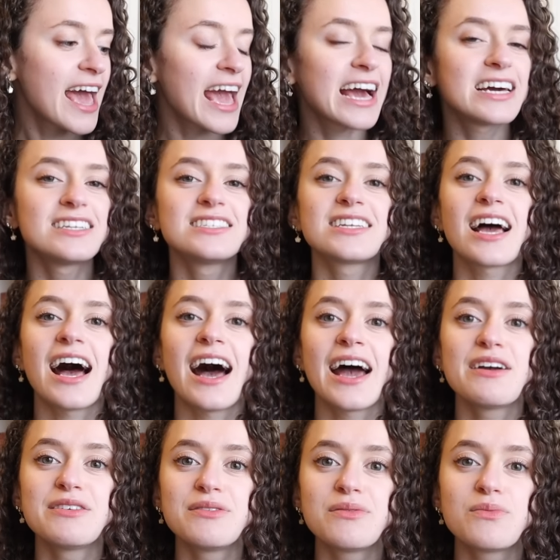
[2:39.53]
And
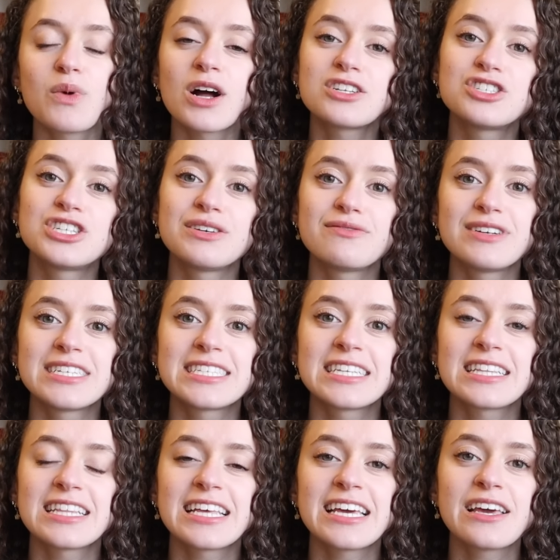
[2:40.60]
I watched it
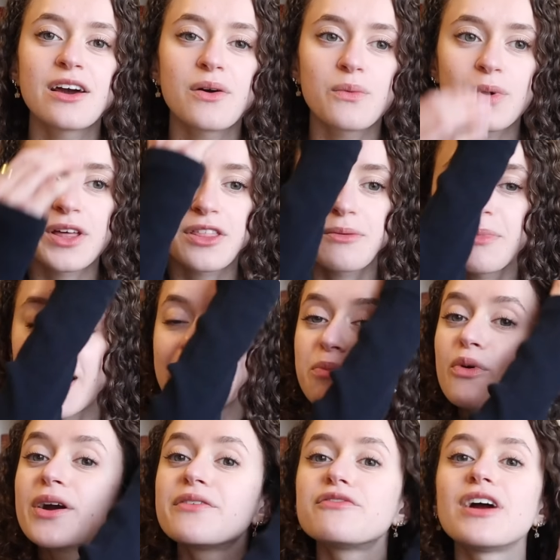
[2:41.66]
recently with my
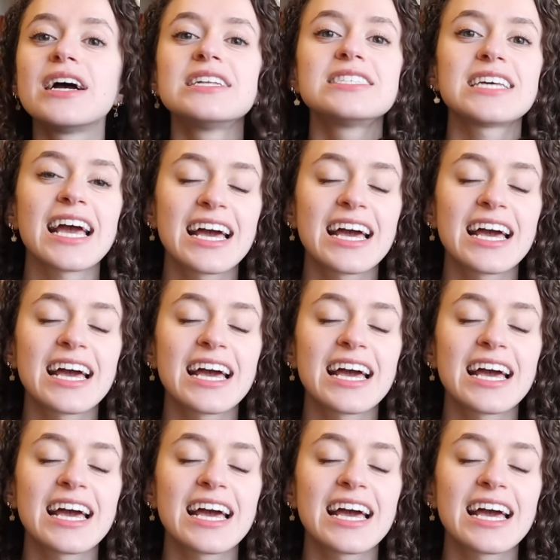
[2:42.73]
boyfriend,